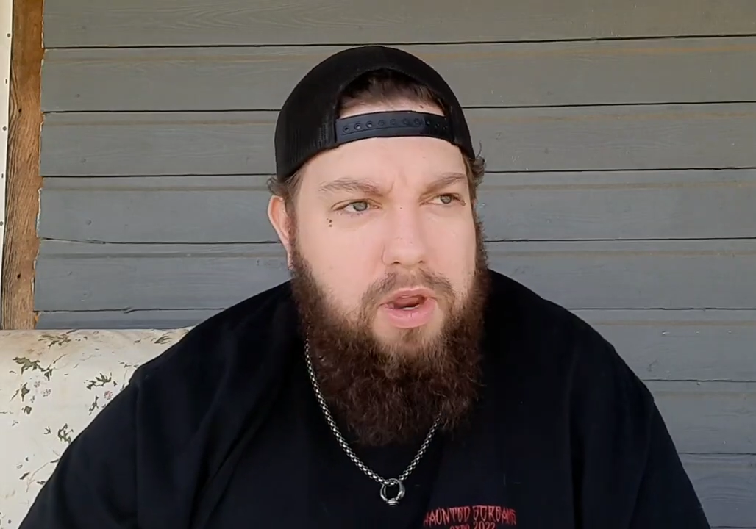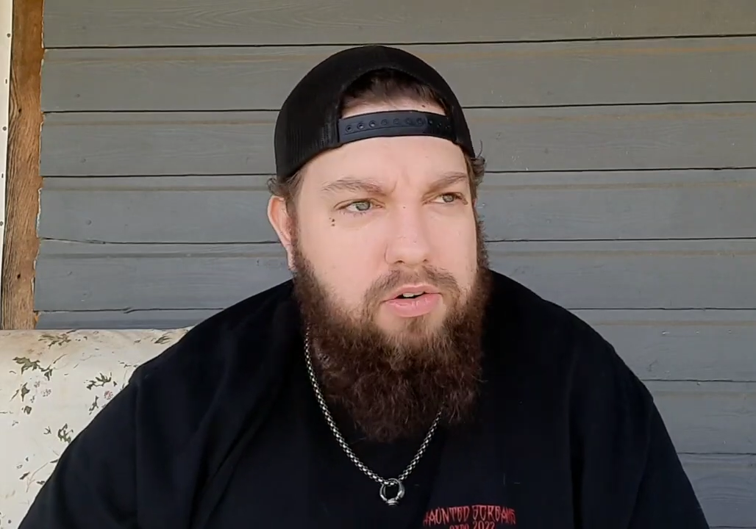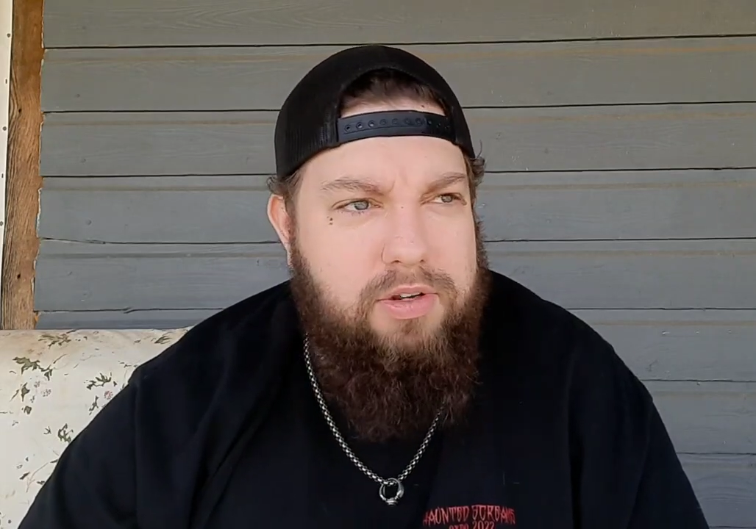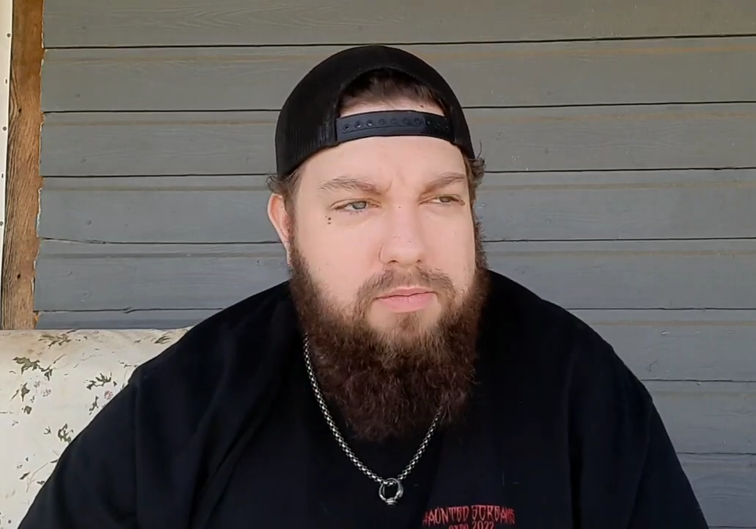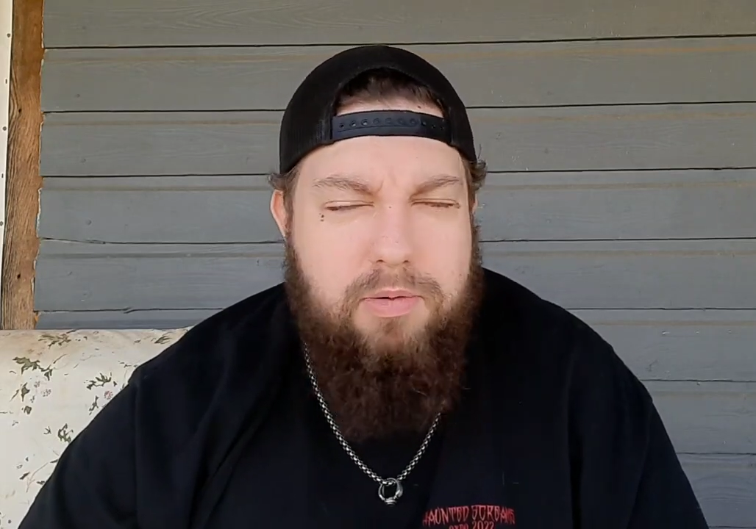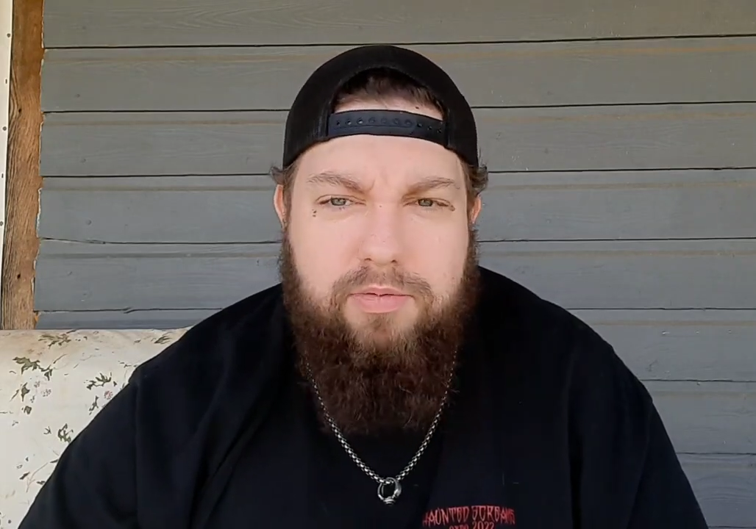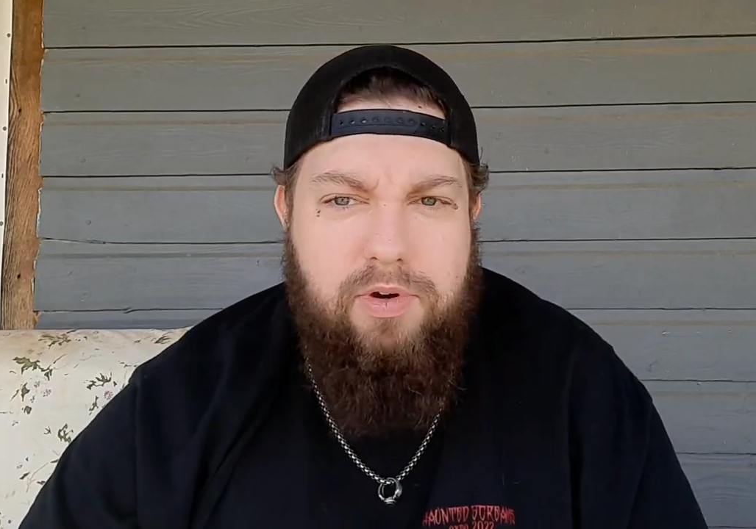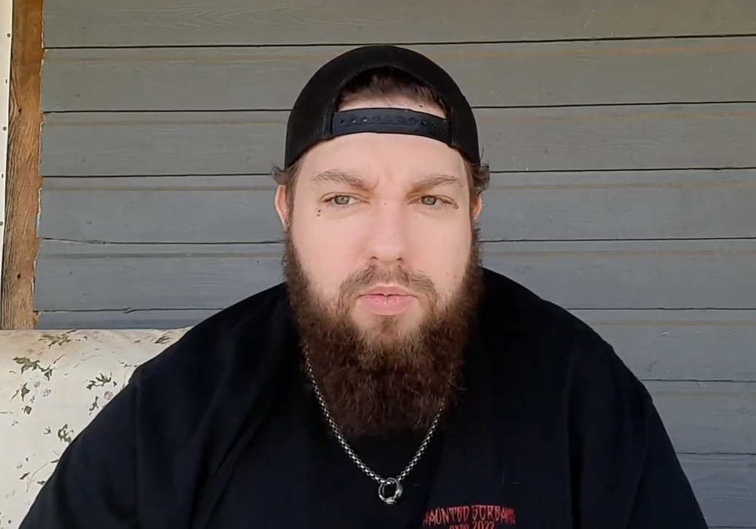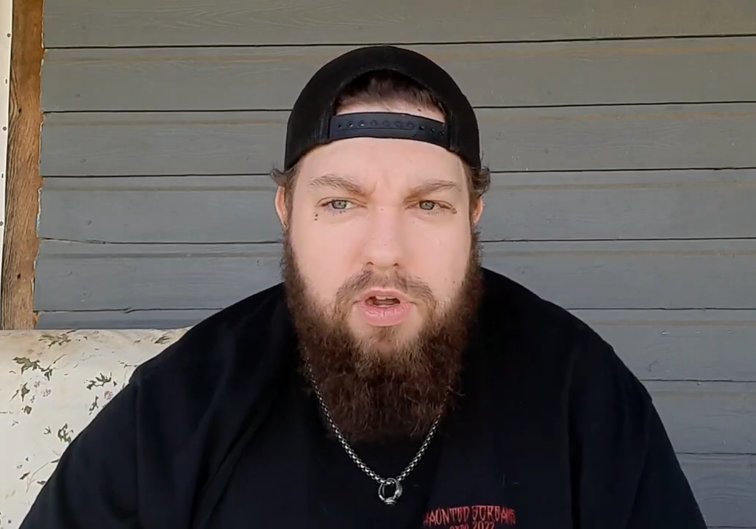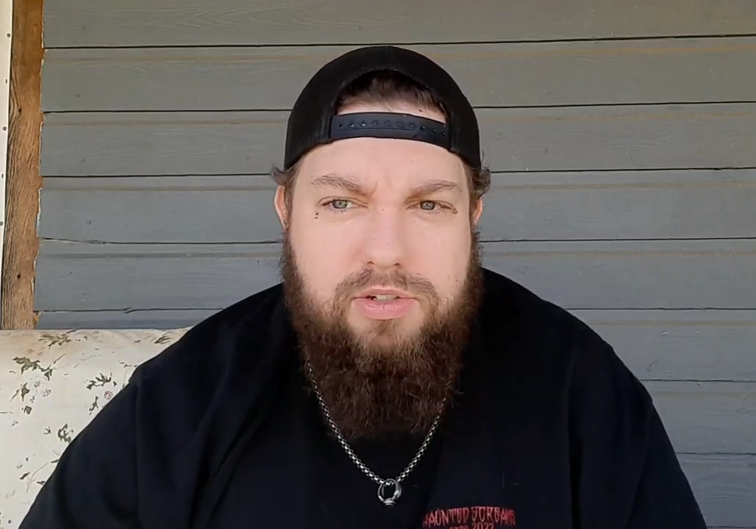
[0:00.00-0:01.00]
I don't even remember if
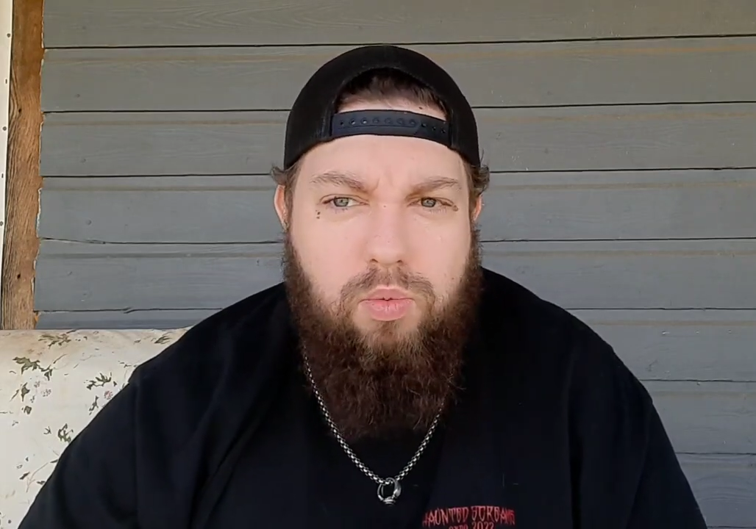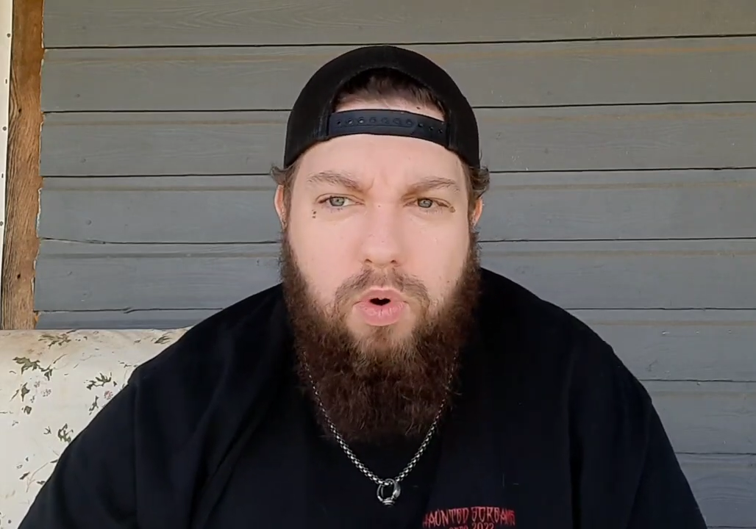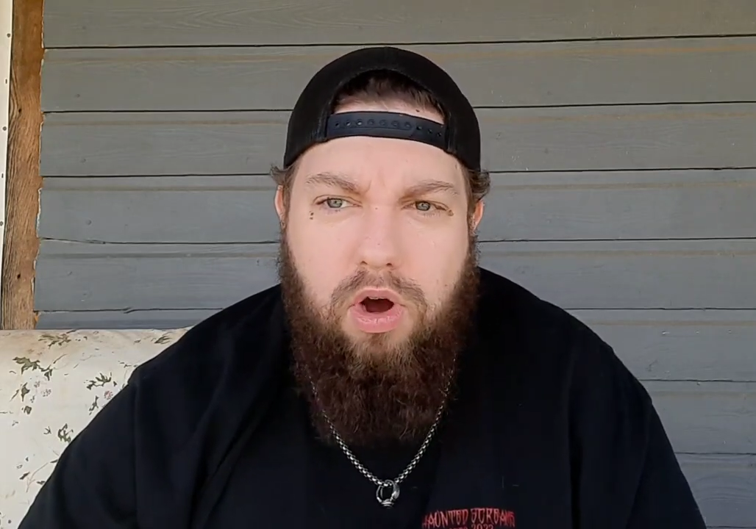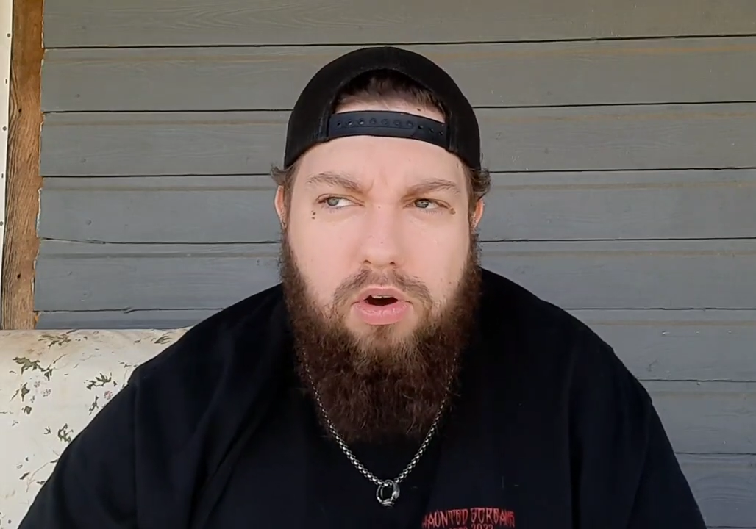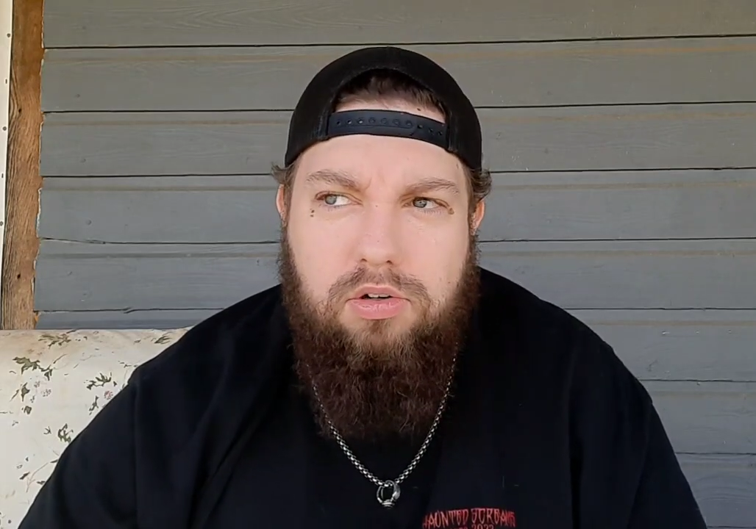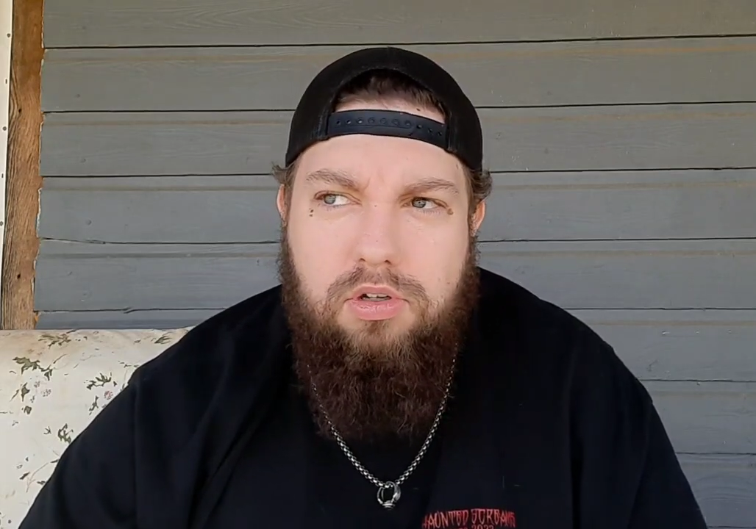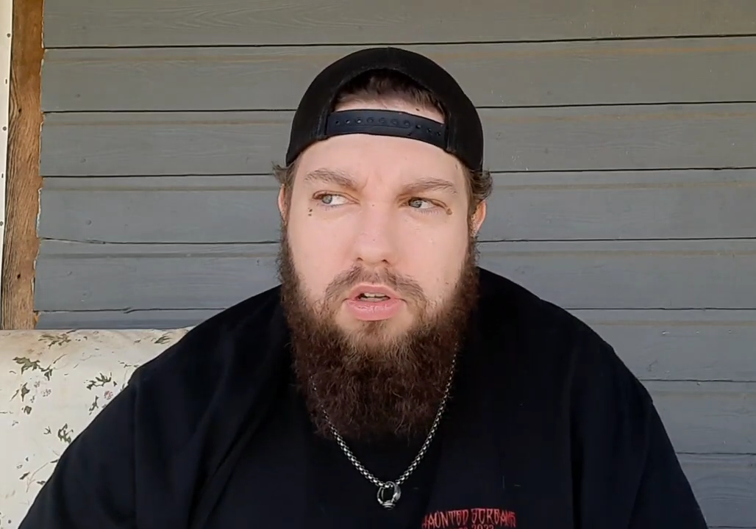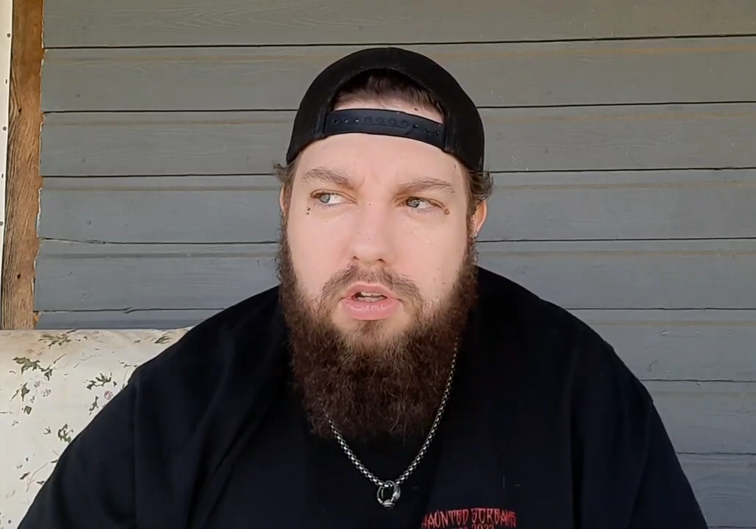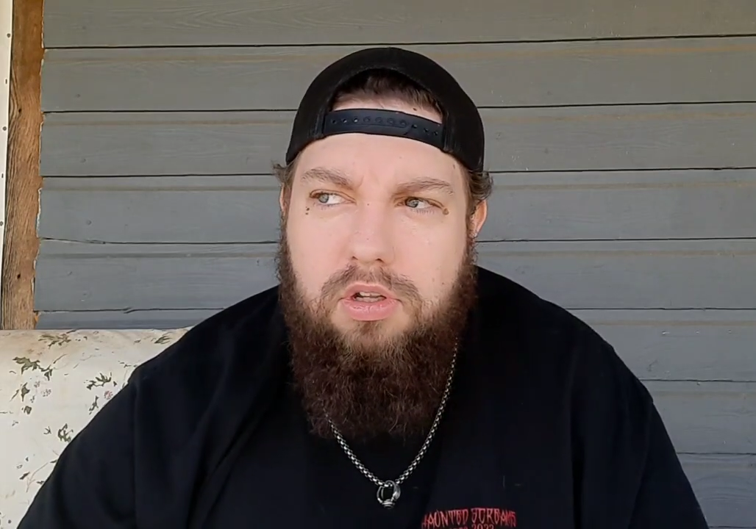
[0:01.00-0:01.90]
it was a wall,